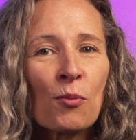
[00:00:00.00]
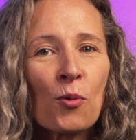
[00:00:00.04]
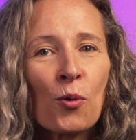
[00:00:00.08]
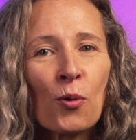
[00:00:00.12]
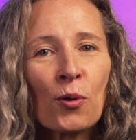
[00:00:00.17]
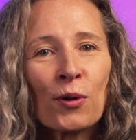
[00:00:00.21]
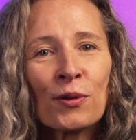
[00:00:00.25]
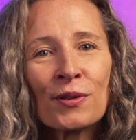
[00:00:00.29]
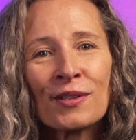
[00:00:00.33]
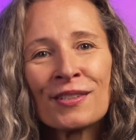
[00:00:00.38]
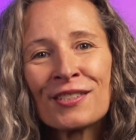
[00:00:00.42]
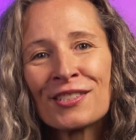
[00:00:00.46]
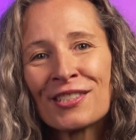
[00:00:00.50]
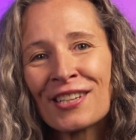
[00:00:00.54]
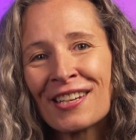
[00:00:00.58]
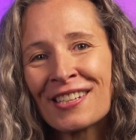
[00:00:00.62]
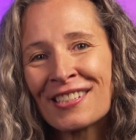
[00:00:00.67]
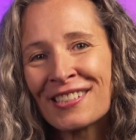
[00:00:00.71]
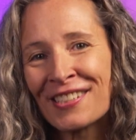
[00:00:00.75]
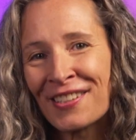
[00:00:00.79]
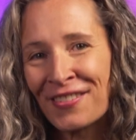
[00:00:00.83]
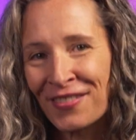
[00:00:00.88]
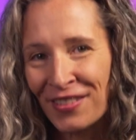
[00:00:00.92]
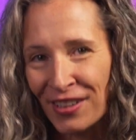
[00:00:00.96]
more than
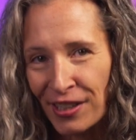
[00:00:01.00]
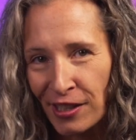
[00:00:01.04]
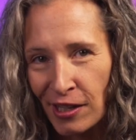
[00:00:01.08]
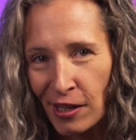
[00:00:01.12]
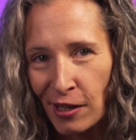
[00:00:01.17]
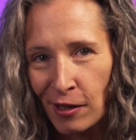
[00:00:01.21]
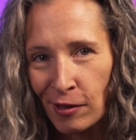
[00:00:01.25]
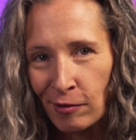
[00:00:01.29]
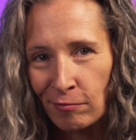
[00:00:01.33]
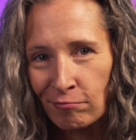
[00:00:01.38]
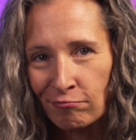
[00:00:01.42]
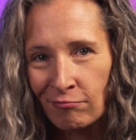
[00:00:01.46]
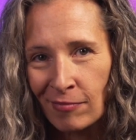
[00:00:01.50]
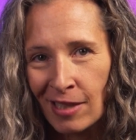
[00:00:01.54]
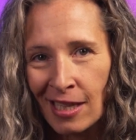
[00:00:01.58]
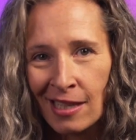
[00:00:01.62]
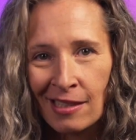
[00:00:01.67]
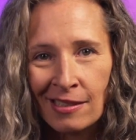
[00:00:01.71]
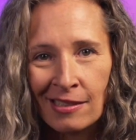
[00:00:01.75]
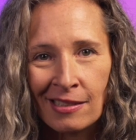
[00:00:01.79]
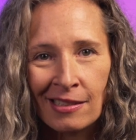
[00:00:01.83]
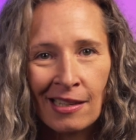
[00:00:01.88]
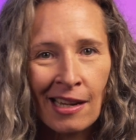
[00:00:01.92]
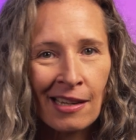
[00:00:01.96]
just a video,
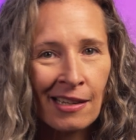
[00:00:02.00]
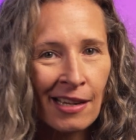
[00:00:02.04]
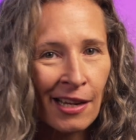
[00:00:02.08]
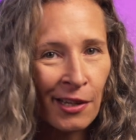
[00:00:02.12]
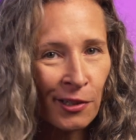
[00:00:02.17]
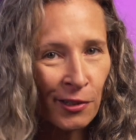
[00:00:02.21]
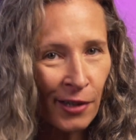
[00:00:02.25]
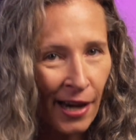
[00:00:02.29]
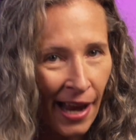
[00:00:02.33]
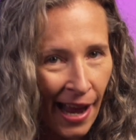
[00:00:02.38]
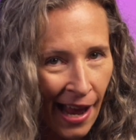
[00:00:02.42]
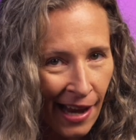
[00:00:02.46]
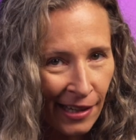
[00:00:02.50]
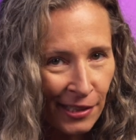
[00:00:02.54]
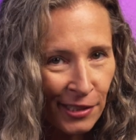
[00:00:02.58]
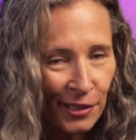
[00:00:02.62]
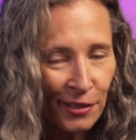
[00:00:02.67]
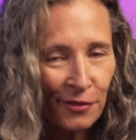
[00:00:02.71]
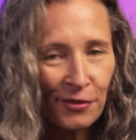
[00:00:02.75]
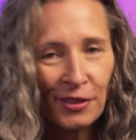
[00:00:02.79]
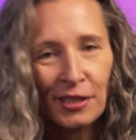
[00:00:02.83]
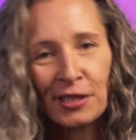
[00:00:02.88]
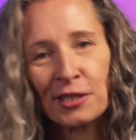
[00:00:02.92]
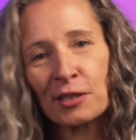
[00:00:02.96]
it's an
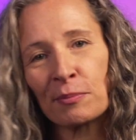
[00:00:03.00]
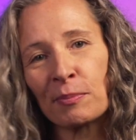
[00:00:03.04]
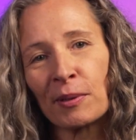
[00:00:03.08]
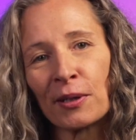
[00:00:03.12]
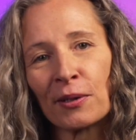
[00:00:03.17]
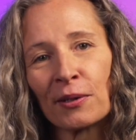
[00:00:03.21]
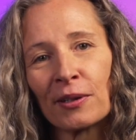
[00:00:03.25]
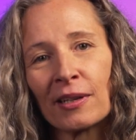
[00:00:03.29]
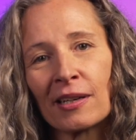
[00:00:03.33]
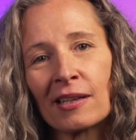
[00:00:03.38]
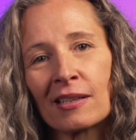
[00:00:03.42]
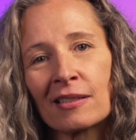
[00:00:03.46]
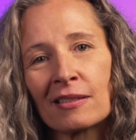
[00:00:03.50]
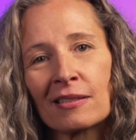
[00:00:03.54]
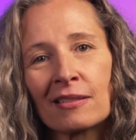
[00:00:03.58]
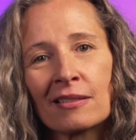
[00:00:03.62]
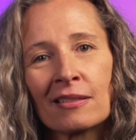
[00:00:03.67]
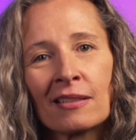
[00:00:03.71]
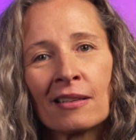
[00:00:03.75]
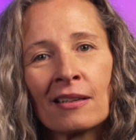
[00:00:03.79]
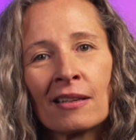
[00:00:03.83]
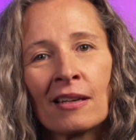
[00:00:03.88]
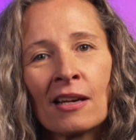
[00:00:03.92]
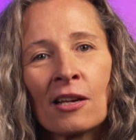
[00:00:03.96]
interactive
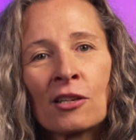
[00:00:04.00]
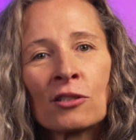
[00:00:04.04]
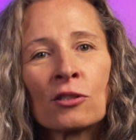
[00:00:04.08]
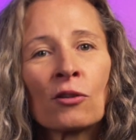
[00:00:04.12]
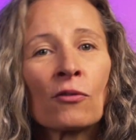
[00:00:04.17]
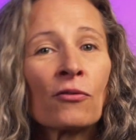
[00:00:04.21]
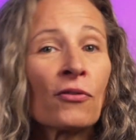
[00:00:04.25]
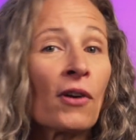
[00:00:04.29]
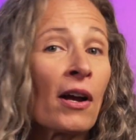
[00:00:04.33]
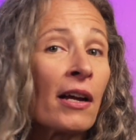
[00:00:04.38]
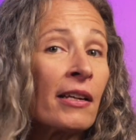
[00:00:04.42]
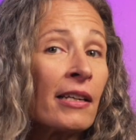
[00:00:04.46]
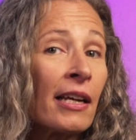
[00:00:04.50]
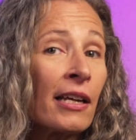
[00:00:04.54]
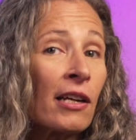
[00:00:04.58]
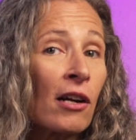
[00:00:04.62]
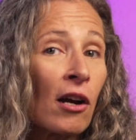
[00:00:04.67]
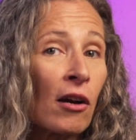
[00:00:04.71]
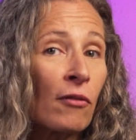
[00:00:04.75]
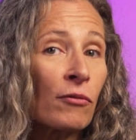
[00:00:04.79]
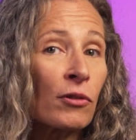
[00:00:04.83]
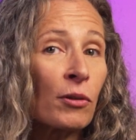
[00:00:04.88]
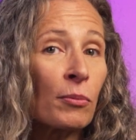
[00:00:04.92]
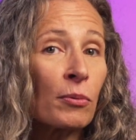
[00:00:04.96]
experience. So find a
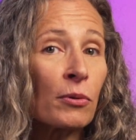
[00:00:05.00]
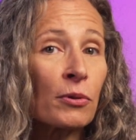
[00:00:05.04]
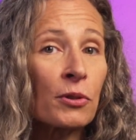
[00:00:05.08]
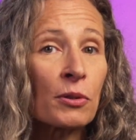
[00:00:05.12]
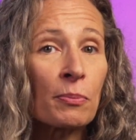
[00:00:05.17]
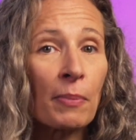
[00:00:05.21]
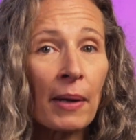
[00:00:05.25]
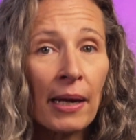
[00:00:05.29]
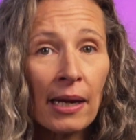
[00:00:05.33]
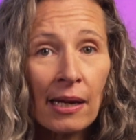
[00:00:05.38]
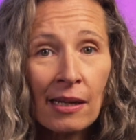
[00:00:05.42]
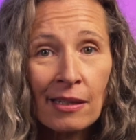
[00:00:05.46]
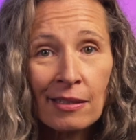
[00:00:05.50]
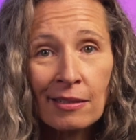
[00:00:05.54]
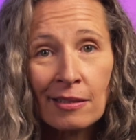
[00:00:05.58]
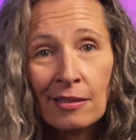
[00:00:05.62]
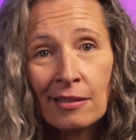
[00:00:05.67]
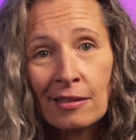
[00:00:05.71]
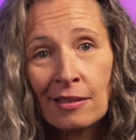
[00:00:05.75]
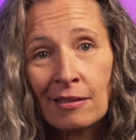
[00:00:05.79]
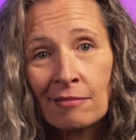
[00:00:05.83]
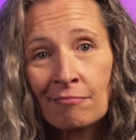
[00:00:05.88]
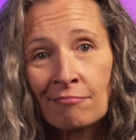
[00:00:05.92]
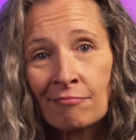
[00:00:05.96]
comfortable
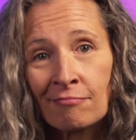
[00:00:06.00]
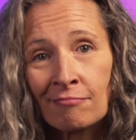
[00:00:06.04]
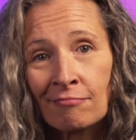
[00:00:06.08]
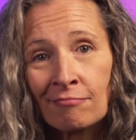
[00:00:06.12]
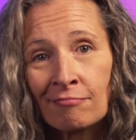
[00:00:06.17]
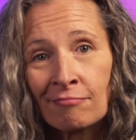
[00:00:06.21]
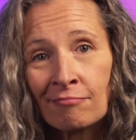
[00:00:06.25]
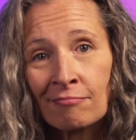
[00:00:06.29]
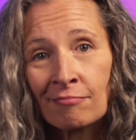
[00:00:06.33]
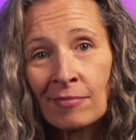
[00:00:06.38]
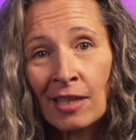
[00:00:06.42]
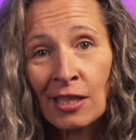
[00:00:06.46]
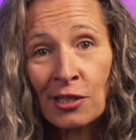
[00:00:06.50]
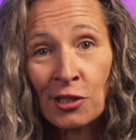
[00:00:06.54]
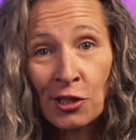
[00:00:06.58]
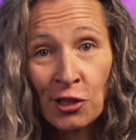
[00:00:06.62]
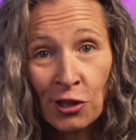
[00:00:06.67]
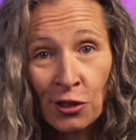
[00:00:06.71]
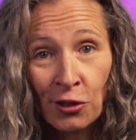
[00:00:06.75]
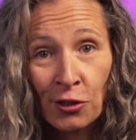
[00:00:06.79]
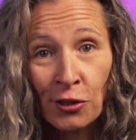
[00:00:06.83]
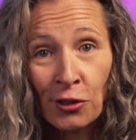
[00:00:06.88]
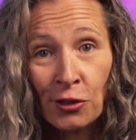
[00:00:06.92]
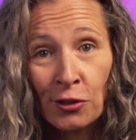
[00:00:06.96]
space,
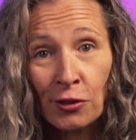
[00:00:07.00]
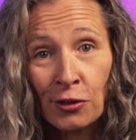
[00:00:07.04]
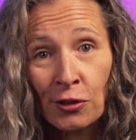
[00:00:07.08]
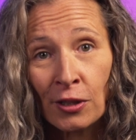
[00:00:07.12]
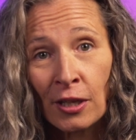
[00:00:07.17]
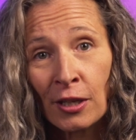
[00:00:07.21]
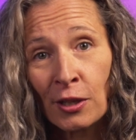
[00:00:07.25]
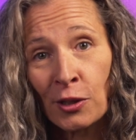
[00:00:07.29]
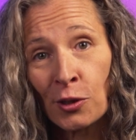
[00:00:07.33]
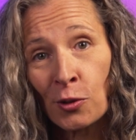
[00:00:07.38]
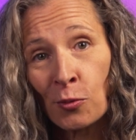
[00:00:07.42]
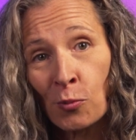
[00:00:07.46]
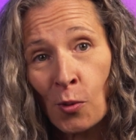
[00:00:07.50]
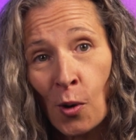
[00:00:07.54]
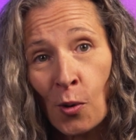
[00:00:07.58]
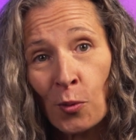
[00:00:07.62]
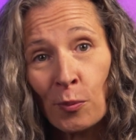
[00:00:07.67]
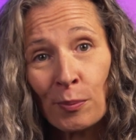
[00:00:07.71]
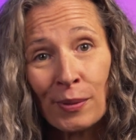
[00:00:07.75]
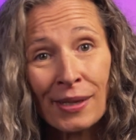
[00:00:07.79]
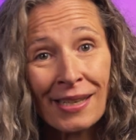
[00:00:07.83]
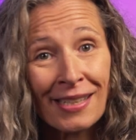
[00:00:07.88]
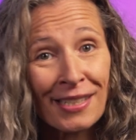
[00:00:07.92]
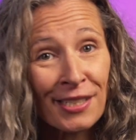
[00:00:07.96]
ensure you
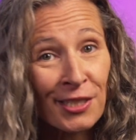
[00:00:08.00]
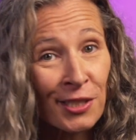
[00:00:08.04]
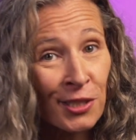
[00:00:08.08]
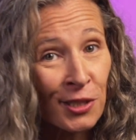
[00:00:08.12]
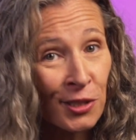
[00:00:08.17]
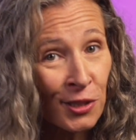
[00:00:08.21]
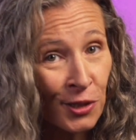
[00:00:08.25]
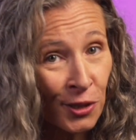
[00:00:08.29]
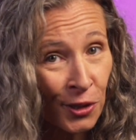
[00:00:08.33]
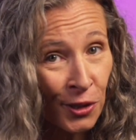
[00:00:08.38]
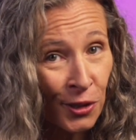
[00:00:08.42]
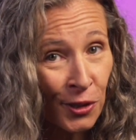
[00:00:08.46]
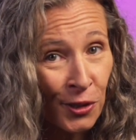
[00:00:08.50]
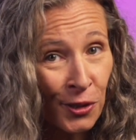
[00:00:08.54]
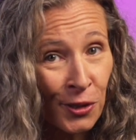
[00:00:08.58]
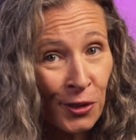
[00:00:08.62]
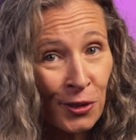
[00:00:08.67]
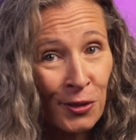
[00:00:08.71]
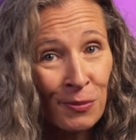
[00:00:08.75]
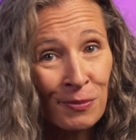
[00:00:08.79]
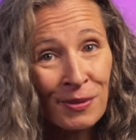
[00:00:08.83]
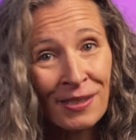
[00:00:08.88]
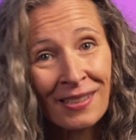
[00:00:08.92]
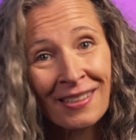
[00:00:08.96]
won't be
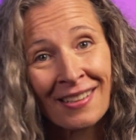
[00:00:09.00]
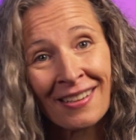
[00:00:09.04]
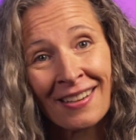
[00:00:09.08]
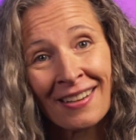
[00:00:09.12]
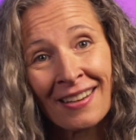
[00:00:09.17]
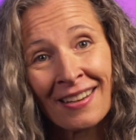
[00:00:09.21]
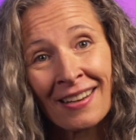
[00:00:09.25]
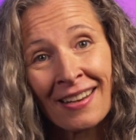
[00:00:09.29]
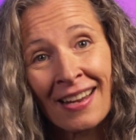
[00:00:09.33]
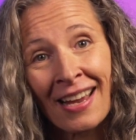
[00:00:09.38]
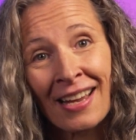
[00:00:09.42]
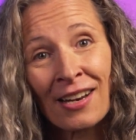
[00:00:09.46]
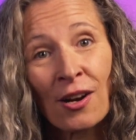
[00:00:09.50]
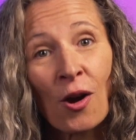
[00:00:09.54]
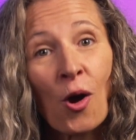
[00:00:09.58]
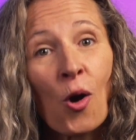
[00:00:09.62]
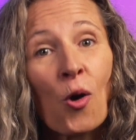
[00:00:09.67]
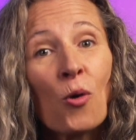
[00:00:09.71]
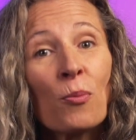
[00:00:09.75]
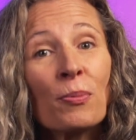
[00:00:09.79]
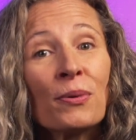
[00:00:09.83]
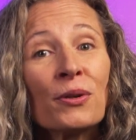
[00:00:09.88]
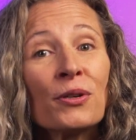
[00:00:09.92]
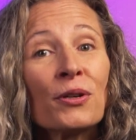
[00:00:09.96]
disturbed and
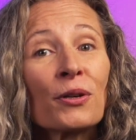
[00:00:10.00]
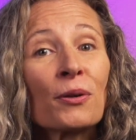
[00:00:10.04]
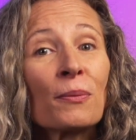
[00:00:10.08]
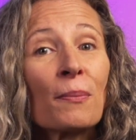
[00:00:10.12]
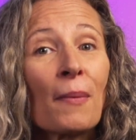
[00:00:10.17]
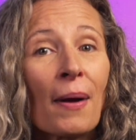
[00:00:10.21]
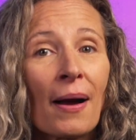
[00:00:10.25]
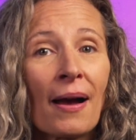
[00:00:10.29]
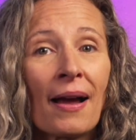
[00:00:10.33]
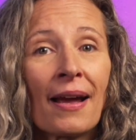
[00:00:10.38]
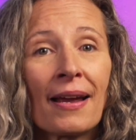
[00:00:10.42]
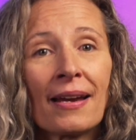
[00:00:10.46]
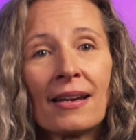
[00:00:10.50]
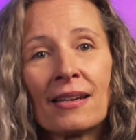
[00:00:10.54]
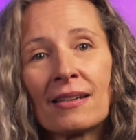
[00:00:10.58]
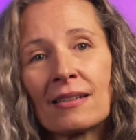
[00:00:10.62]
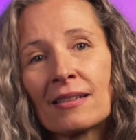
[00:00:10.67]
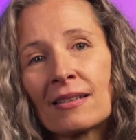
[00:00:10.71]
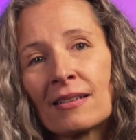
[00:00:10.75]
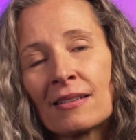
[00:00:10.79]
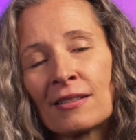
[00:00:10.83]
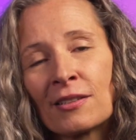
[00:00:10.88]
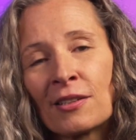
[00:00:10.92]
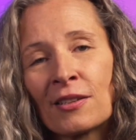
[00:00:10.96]
open your
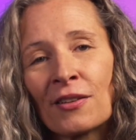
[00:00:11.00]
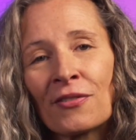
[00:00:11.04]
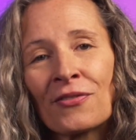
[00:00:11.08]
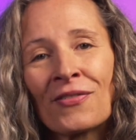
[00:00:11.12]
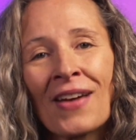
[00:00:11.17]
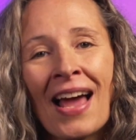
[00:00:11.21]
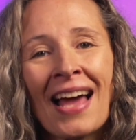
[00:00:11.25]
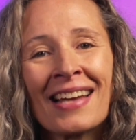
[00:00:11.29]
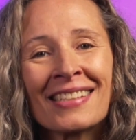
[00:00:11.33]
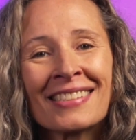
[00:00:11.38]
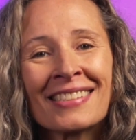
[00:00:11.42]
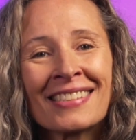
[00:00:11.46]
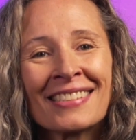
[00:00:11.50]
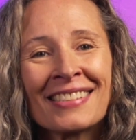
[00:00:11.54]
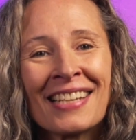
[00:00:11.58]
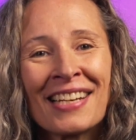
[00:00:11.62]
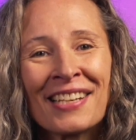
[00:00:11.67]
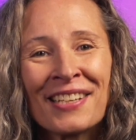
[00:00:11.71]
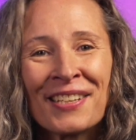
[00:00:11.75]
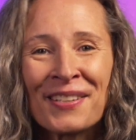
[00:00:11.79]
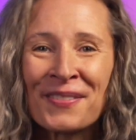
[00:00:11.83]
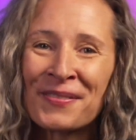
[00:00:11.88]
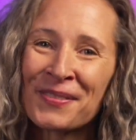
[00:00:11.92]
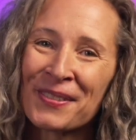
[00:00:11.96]
mind to the
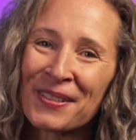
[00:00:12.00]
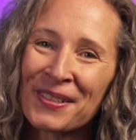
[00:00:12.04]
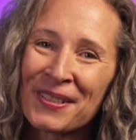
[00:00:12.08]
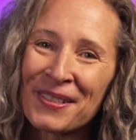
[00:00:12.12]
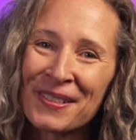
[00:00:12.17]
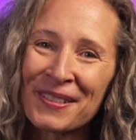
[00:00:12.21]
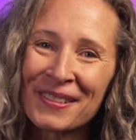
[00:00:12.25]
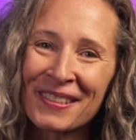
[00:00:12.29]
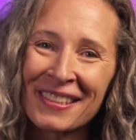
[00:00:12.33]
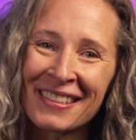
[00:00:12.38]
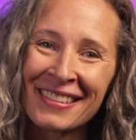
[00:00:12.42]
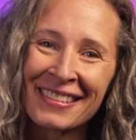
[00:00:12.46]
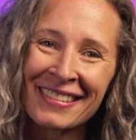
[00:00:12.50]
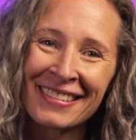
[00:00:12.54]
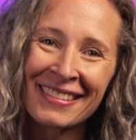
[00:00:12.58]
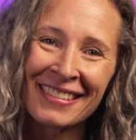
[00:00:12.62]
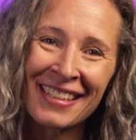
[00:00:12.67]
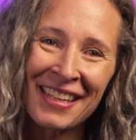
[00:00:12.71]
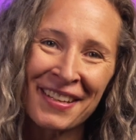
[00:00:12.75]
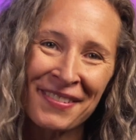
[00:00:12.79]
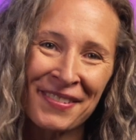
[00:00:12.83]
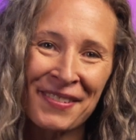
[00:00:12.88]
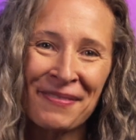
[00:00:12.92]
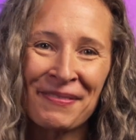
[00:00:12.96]
fascinating world
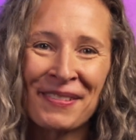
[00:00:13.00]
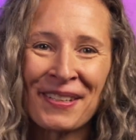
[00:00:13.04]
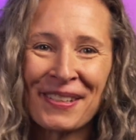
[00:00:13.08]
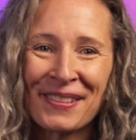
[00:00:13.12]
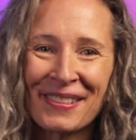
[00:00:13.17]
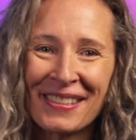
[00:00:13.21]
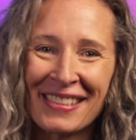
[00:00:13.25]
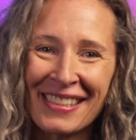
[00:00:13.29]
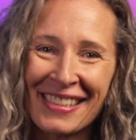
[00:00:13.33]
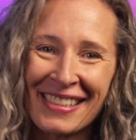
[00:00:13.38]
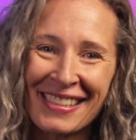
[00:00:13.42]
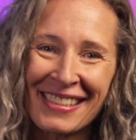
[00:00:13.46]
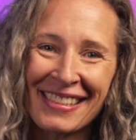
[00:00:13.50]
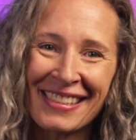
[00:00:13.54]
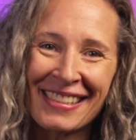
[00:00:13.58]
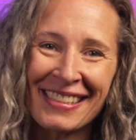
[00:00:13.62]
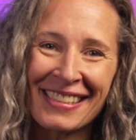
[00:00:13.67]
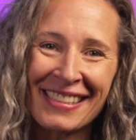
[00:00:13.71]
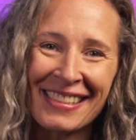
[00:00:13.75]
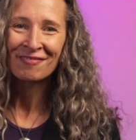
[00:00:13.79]
of hypnosis.